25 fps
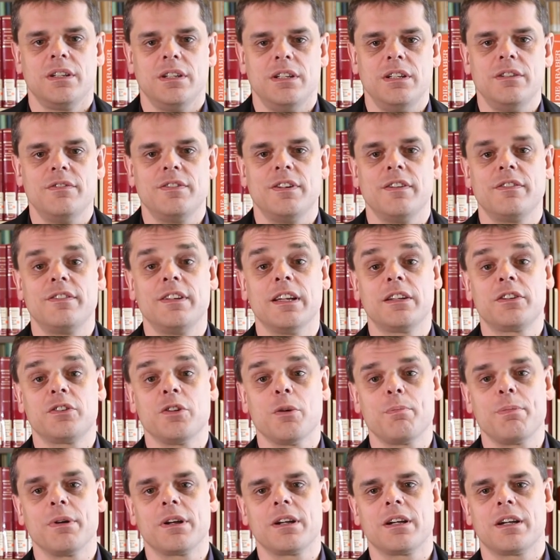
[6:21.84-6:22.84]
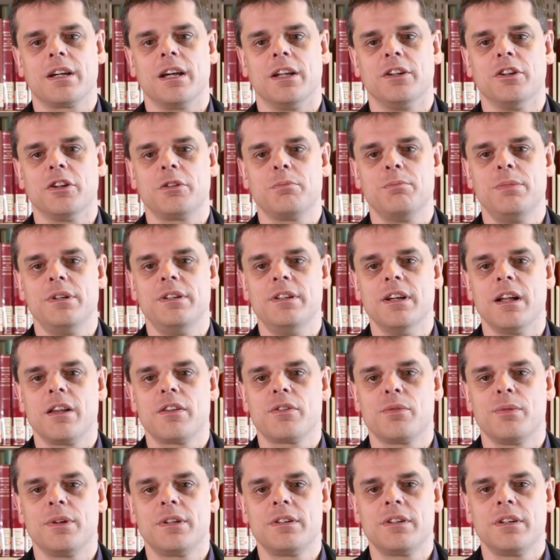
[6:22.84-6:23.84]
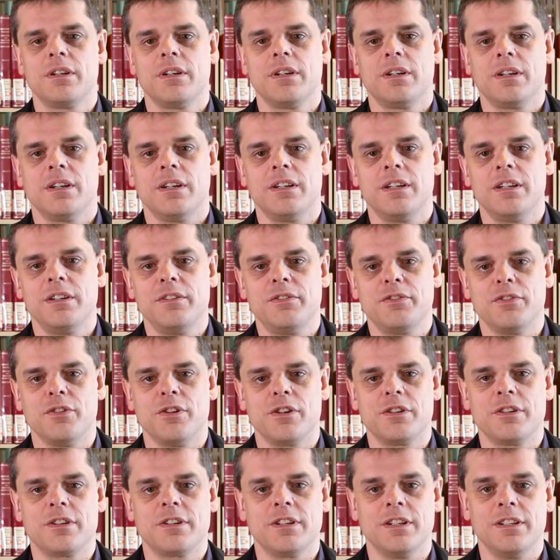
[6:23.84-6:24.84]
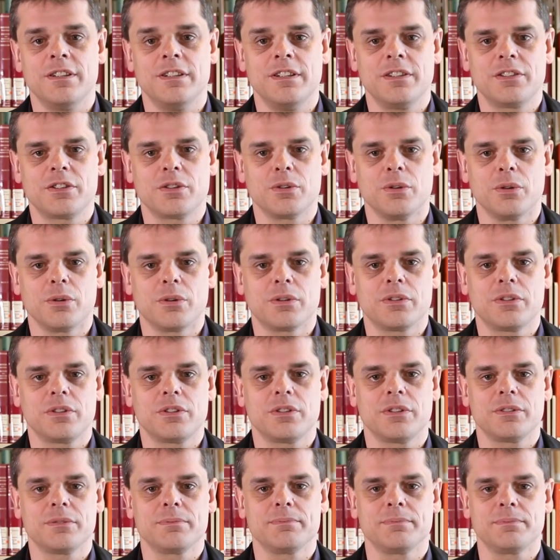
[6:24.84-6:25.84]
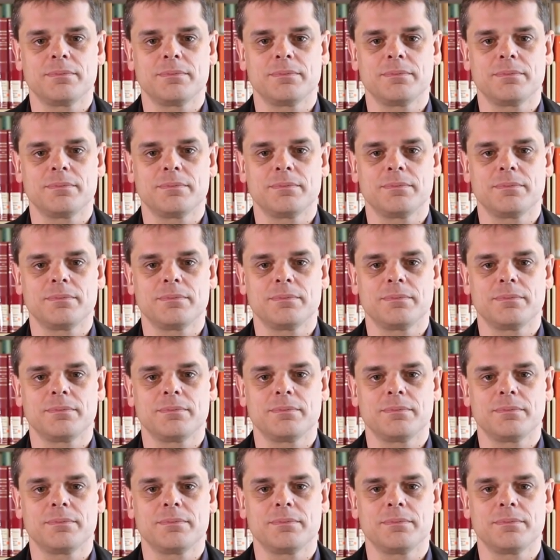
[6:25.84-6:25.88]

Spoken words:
even if that topic cannot be dealt with and any further in this course.